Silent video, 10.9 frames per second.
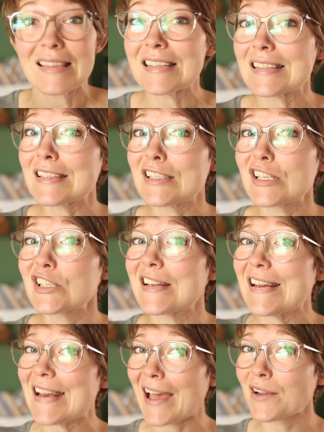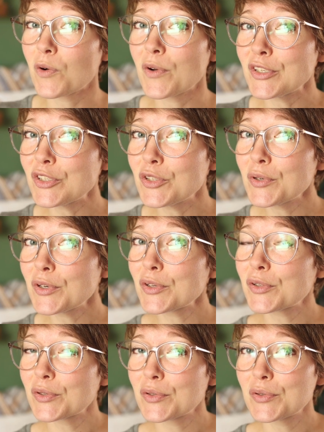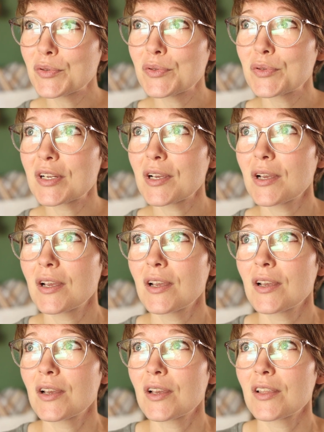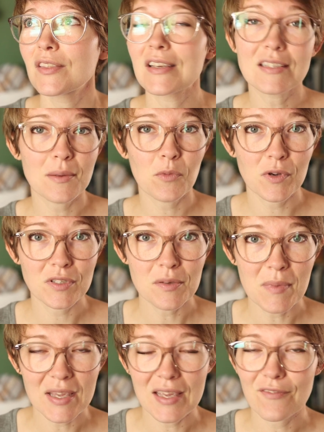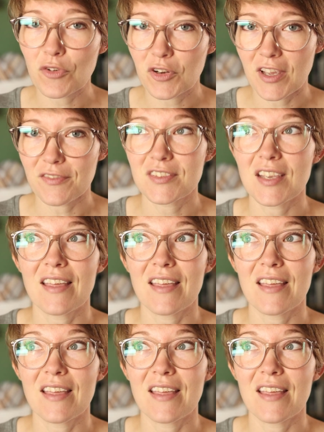This list is not going to include things I'm going to make for gifts.